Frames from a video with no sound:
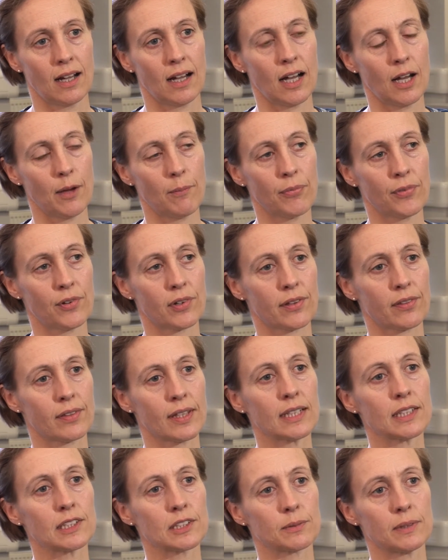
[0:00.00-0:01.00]
There are
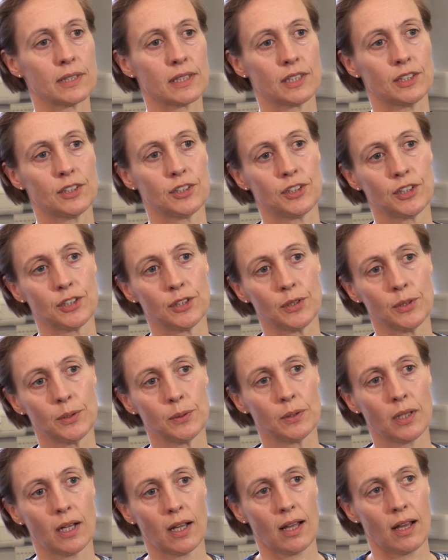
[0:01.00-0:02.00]
things we can
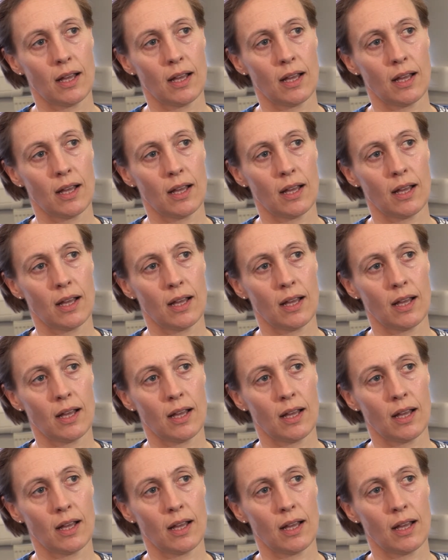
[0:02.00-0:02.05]
do.